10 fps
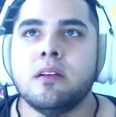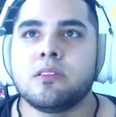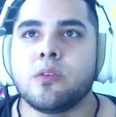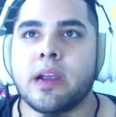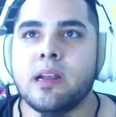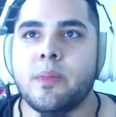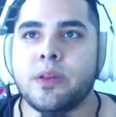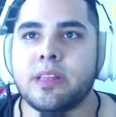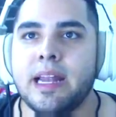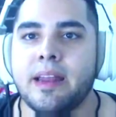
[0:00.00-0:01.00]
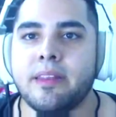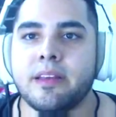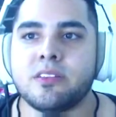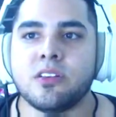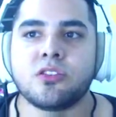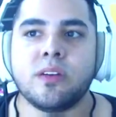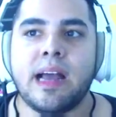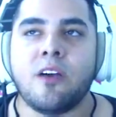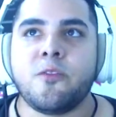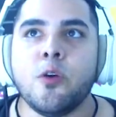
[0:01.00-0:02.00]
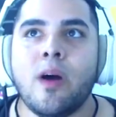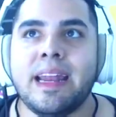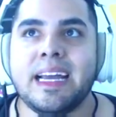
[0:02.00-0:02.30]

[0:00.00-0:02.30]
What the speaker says: So we're gonna build it out of this. So now if you want